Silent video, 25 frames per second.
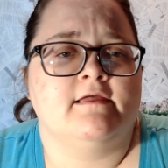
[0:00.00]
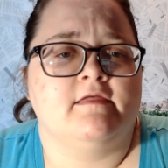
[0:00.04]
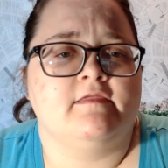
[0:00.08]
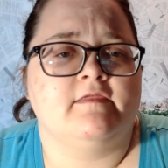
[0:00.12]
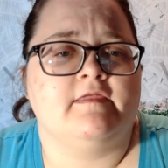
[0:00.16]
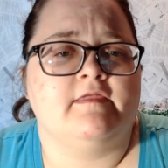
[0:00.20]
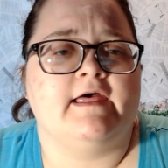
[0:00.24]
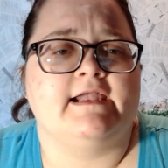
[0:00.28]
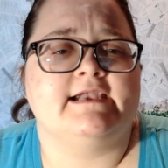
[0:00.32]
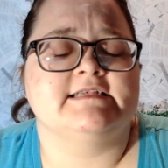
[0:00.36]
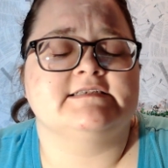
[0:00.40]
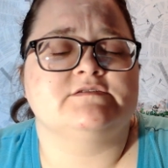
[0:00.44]

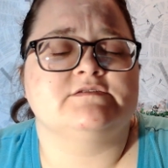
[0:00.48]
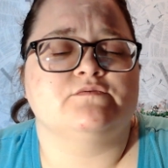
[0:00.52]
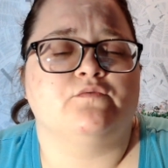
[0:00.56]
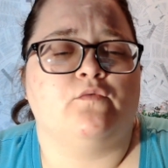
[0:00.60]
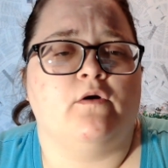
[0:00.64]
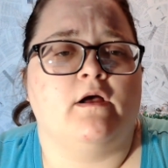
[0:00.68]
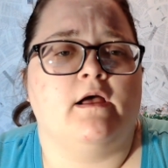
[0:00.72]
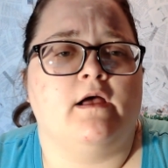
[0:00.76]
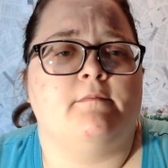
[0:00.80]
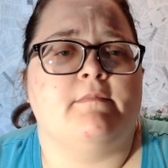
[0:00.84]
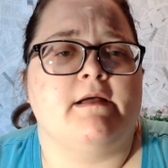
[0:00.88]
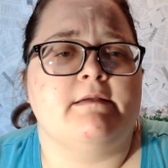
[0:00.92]
That is
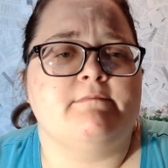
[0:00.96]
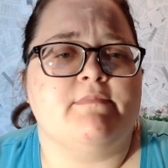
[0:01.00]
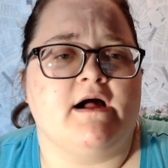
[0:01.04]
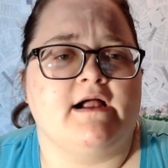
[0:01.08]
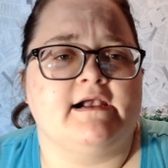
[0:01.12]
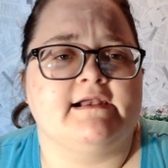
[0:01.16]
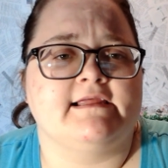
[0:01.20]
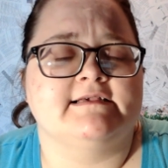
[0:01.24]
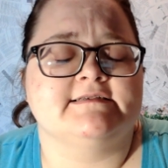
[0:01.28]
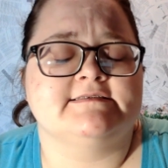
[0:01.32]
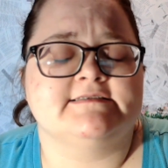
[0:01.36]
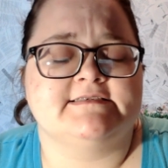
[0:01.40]
what my
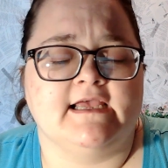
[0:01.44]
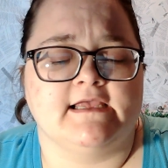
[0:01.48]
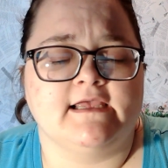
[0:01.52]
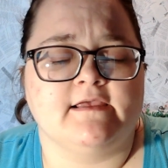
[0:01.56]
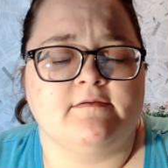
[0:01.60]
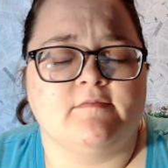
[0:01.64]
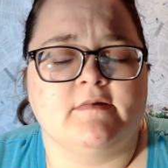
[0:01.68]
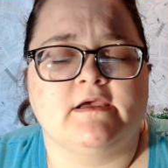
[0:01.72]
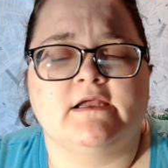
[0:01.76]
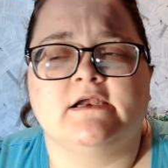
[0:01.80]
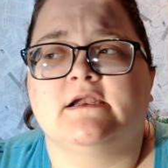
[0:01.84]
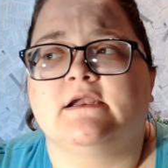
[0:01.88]
body is
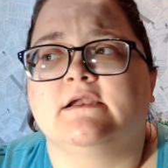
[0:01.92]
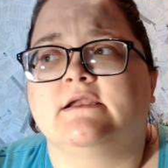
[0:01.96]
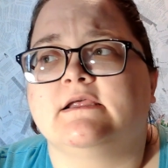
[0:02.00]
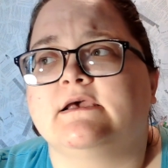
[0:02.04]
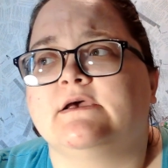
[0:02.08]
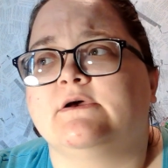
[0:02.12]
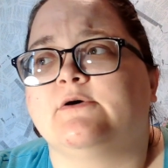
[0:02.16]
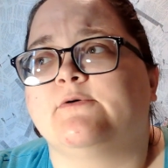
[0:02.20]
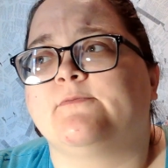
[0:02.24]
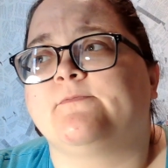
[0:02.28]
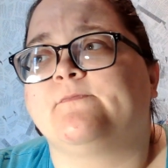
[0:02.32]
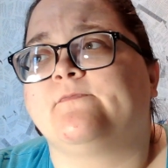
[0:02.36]
telling me to do,
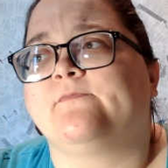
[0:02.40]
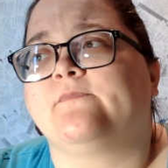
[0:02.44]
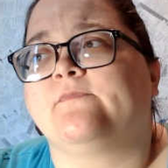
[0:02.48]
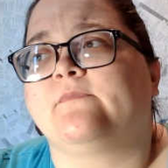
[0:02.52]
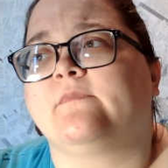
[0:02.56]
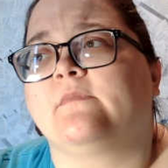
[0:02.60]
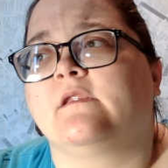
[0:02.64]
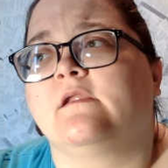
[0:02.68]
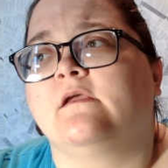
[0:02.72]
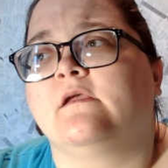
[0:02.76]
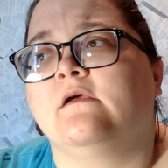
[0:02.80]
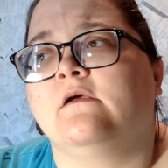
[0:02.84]

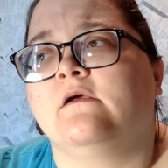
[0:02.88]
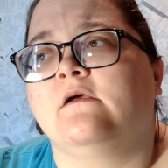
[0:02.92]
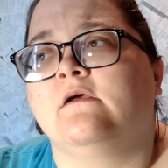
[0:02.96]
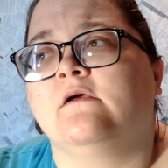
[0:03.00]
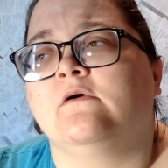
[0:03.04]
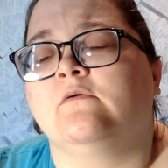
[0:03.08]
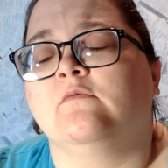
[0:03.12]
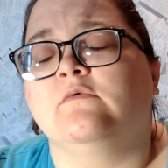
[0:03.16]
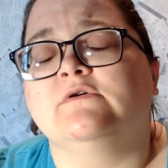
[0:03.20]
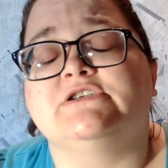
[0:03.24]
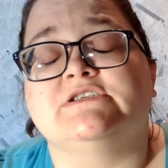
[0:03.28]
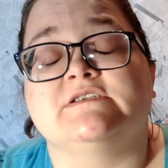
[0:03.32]

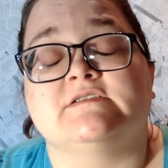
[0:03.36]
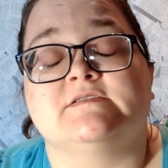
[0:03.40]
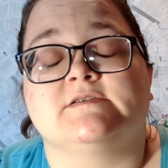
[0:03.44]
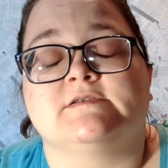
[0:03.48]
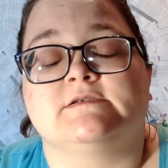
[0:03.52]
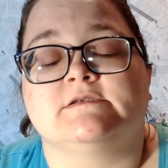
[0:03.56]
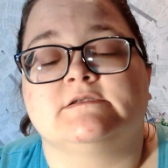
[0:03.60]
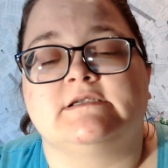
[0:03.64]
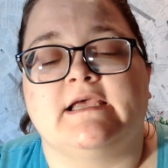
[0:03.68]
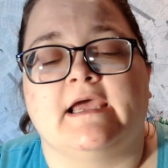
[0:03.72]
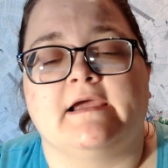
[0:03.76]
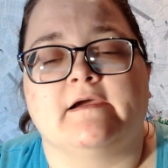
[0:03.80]
which
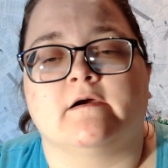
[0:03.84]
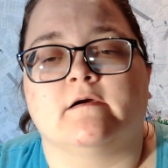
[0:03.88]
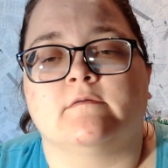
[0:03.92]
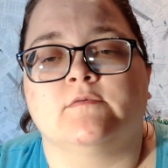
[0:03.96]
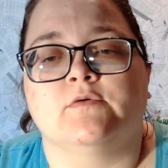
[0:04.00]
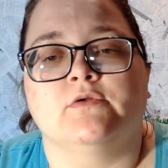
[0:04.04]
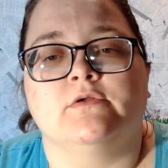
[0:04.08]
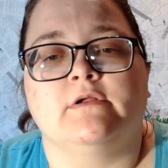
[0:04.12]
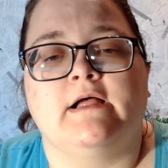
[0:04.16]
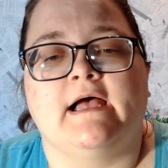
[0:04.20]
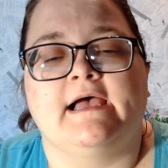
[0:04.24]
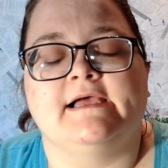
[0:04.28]
is
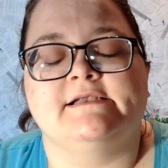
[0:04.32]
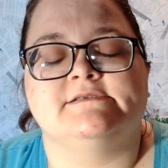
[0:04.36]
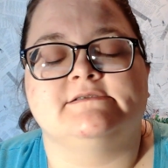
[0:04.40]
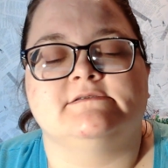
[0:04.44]
terrible.